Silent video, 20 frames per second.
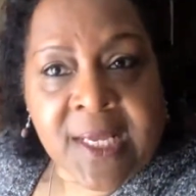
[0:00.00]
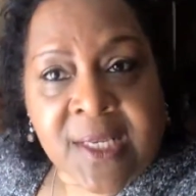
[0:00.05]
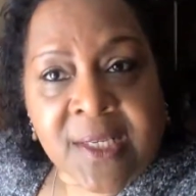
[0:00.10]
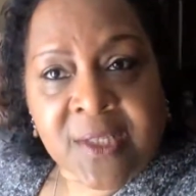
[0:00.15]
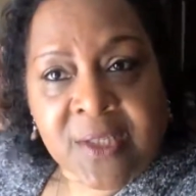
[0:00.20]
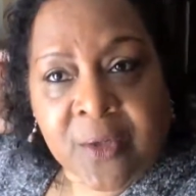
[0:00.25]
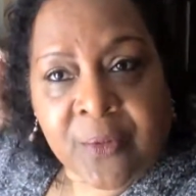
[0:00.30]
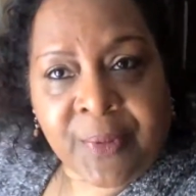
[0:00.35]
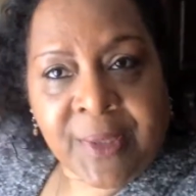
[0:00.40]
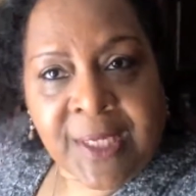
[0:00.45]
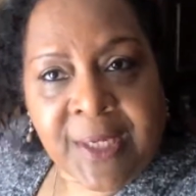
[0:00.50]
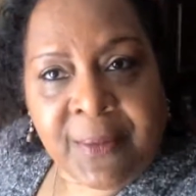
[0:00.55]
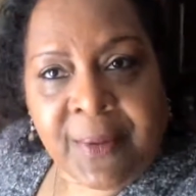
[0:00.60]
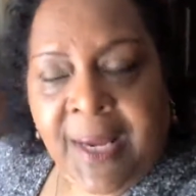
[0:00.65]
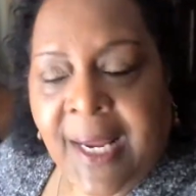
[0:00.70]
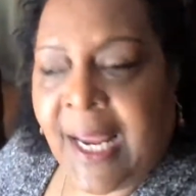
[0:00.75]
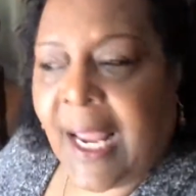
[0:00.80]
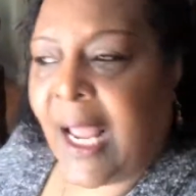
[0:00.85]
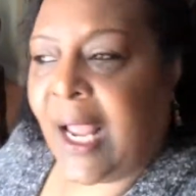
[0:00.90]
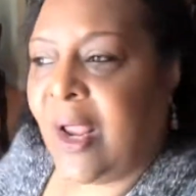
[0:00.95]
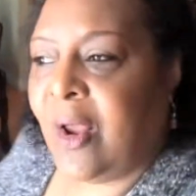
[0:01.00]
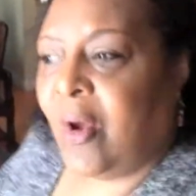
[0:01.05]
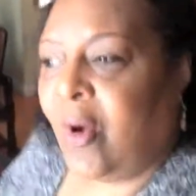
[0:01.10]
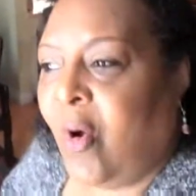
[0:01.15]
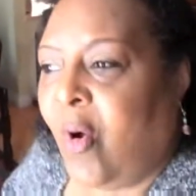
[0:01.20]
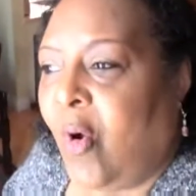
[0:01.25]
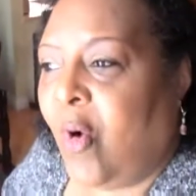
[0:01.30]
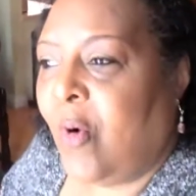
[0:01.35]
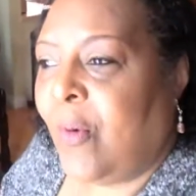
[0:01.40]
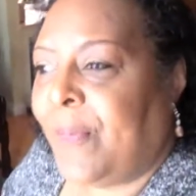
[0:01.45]
So anyway, I
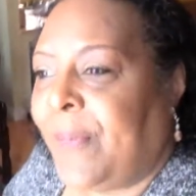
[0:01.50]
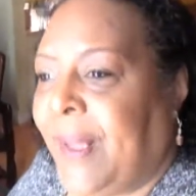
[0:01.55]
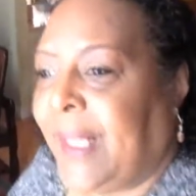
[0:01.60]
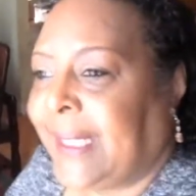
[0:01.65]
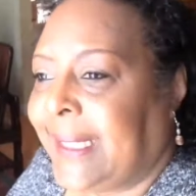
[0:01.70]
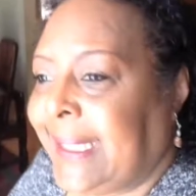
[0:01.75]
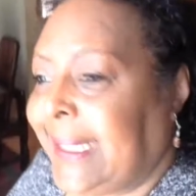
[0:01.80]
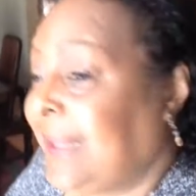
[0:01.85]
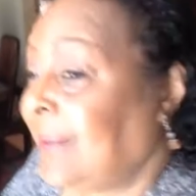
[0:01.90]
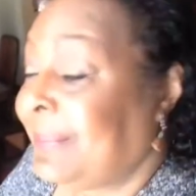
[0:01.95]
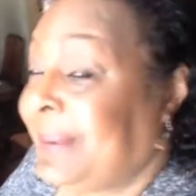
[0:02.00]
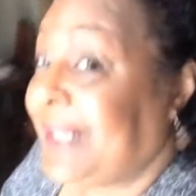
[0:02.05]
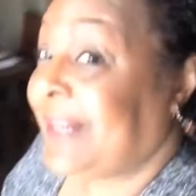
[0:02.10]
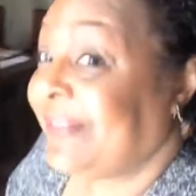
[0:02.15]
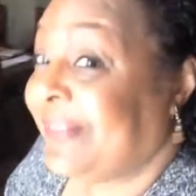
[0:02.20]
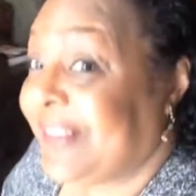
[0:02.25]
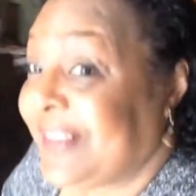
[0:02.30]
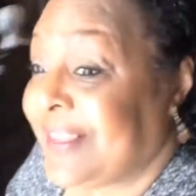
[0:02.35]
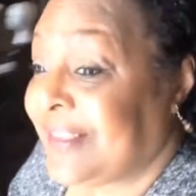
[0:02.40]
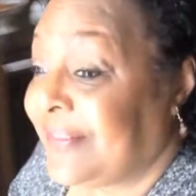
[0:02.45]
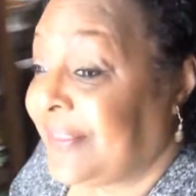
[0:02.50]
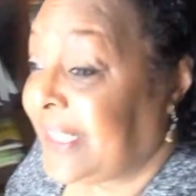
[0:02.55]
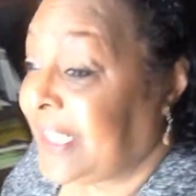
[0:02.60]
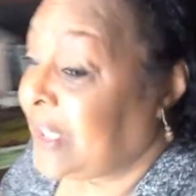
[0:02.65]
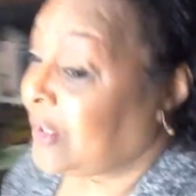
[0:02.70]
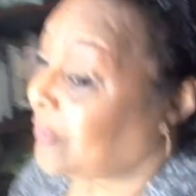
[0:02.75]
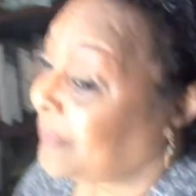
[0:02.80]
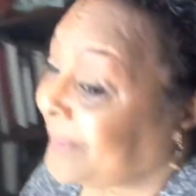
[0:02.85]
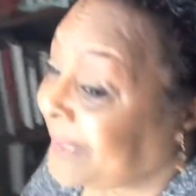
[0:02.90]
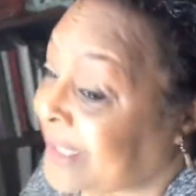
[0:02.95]
hope a little bit of this
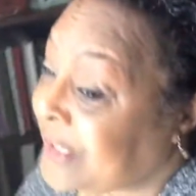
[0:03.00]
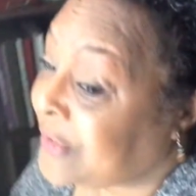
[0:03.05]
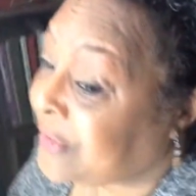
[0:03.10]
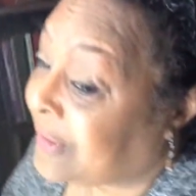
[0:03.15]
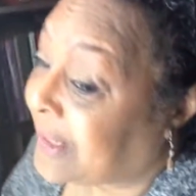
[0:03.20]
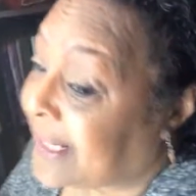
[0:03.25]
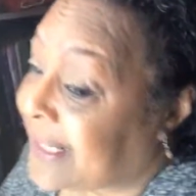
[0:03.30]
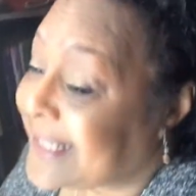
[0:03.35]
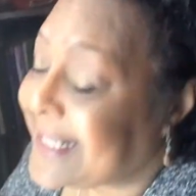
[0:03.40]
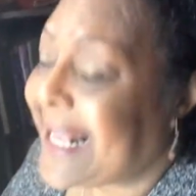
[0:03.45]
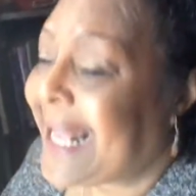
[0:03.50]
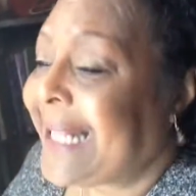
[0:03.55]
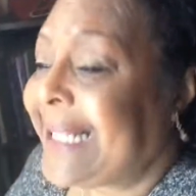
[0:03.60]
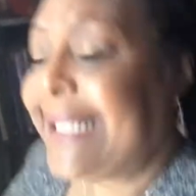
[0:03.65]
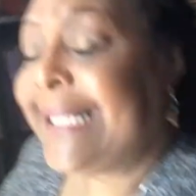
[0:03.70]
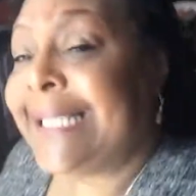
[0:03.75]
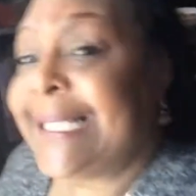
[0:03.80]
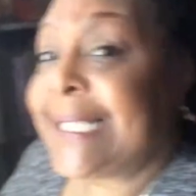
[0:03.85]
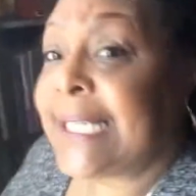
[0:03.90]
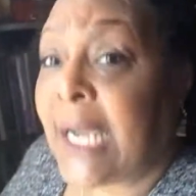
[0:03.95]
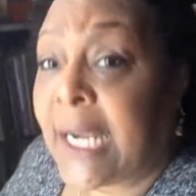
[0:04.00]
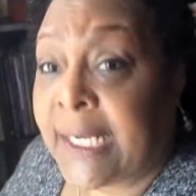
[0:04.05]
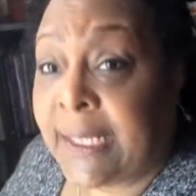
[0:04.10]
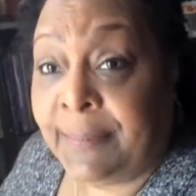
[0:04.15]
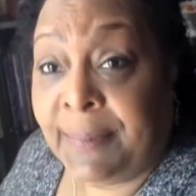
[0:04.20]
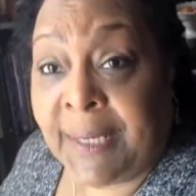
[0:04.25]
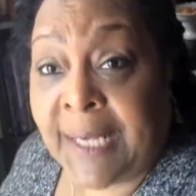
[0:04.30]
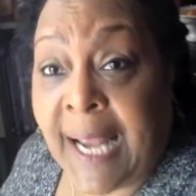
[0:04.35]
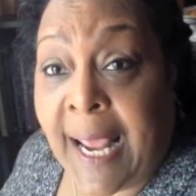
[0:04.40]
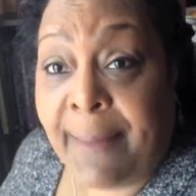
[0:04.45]
video made you guys a little tiny
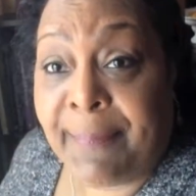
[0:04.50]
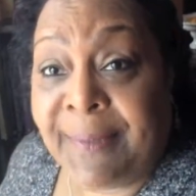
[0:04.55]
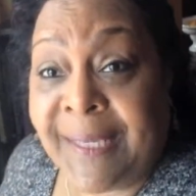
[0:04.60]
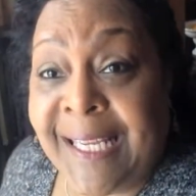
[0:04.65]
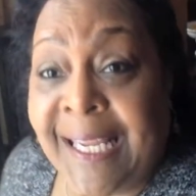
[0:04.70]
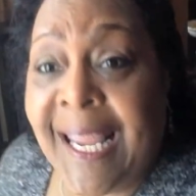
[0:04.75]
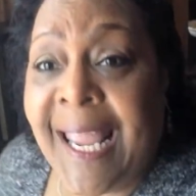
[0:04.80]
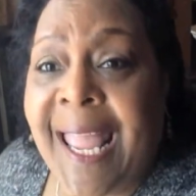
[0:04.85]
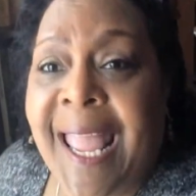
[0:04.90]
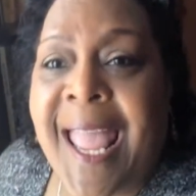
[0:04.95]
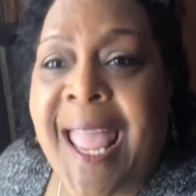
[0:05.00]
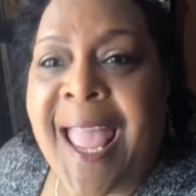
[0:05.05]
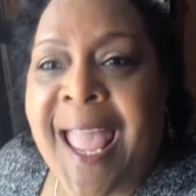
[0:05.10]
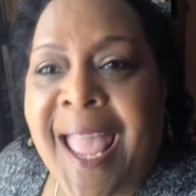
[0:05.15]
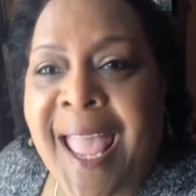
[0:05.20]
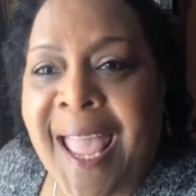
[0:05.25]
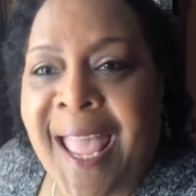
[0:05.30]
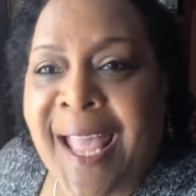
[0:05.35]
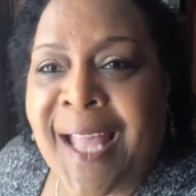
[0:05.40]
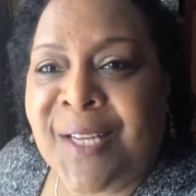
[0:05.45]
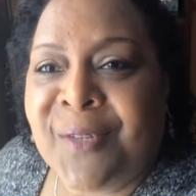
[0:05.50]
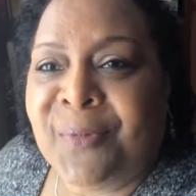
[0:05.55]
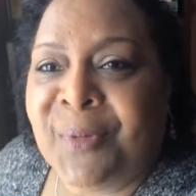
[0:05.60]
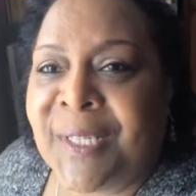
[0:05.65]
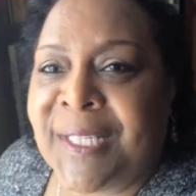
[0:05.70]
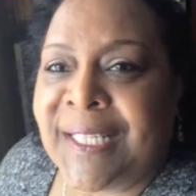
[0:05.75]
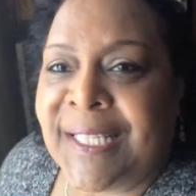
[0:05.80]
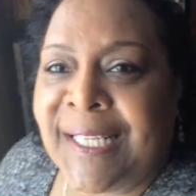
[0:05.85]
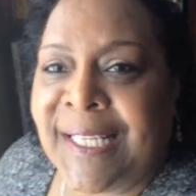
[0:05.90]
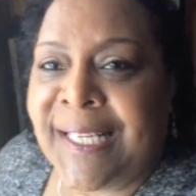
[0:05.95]
bit happy, and
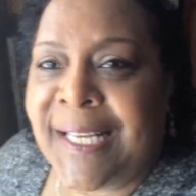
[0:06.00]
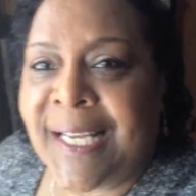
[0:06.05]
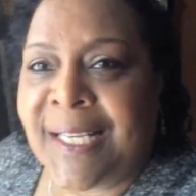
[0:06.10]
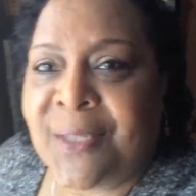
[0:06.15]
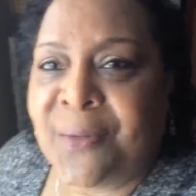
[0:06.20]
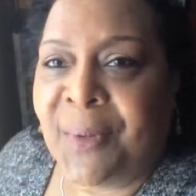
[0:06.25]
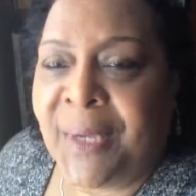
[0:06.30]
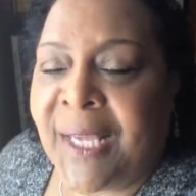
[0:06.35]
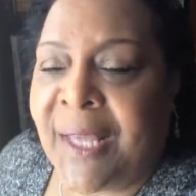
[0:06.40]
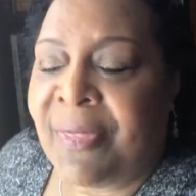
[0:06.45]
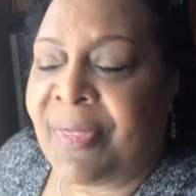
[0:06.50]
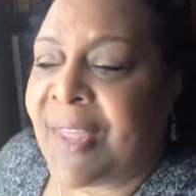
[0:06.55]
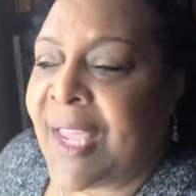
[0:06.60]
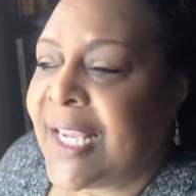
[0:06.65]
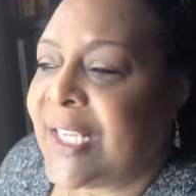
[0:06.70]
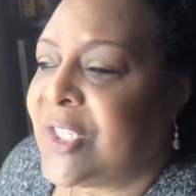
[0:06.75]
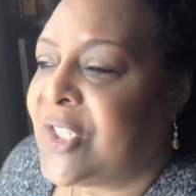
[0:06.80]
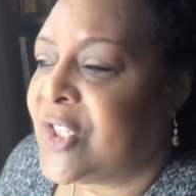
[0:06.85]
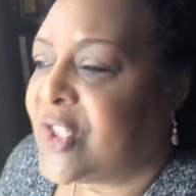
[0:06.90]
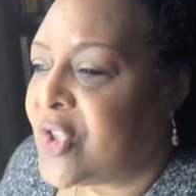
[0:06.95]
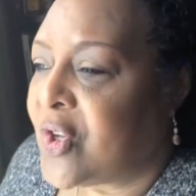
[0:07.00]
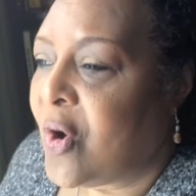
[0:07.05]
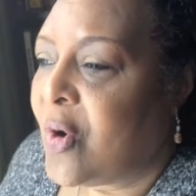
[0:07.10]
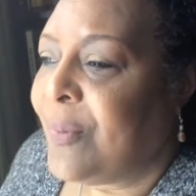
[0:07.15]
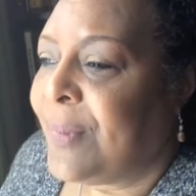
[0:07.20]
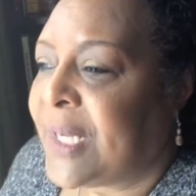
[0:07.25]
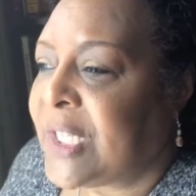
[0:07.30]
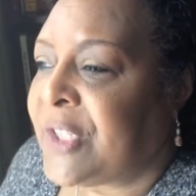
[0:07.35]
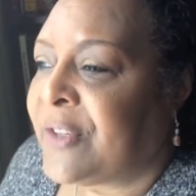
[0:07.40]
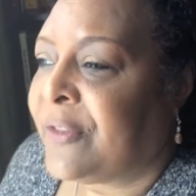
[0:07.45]
we'll see you next week, and thanks so
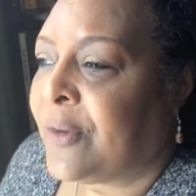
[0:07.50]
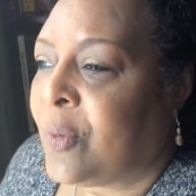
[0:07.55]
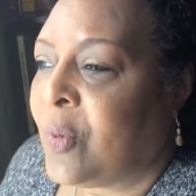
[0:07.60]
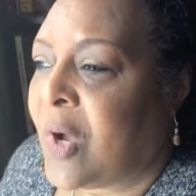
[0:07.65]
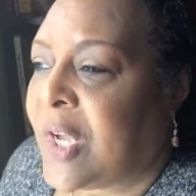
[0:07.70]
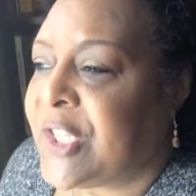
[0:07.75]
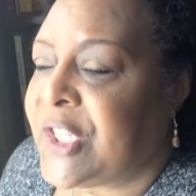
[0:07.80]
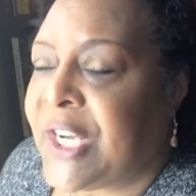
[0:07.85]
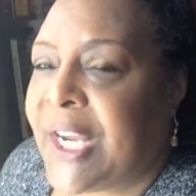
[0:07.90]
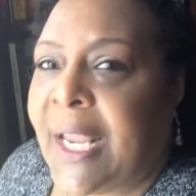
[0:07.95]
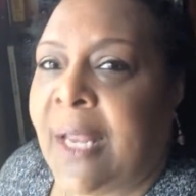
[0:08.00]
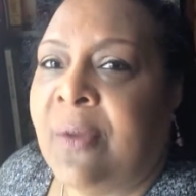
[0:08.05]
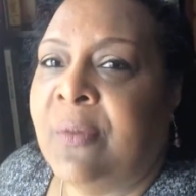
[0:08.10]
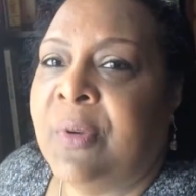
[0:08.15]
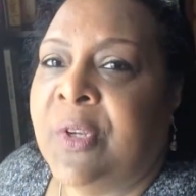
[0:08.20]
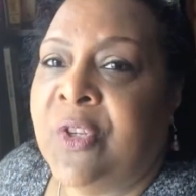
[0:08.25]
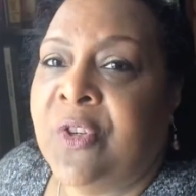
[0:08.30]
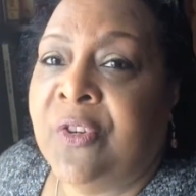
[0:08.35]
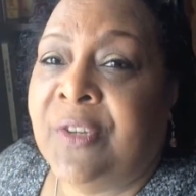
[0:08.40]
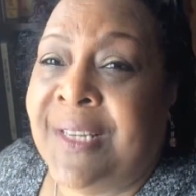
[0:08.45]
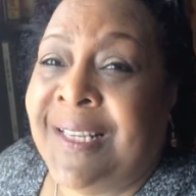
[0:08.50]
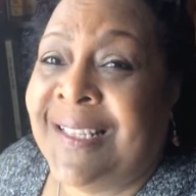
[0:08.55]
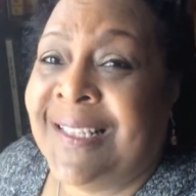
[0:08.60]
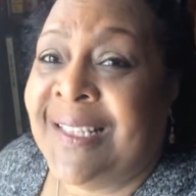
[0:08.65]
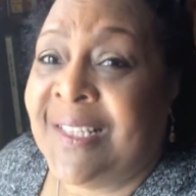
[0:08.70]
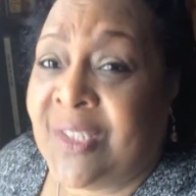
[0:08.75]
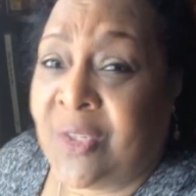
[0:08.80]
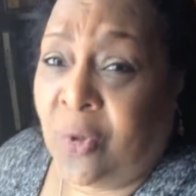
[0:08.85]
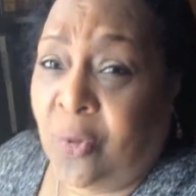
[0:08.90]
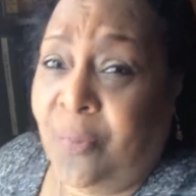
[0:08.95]
much for watching, and Richard is
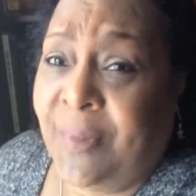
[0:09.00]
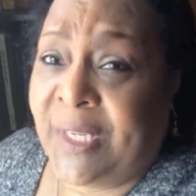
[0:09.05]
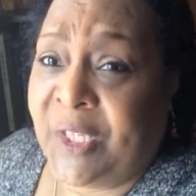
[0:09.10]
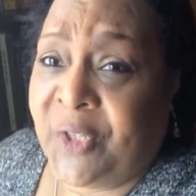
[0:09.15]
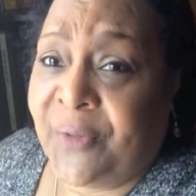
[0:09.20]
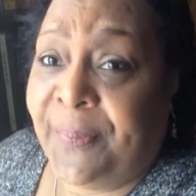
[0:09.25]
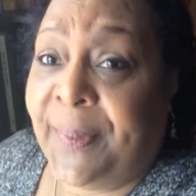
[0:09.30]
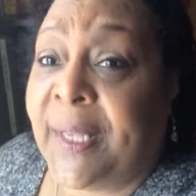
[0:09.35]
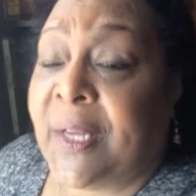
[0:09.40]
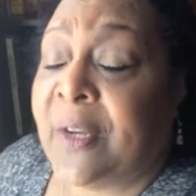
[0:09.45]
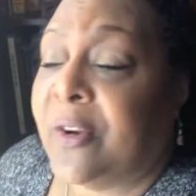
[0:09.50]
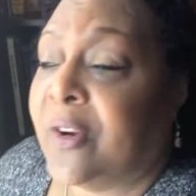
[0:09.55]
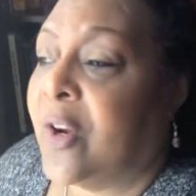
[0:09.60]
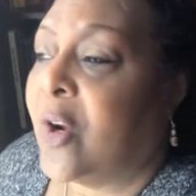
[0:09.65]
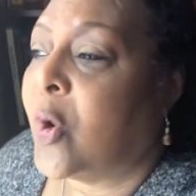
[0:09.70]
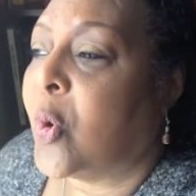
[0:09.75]
so much better.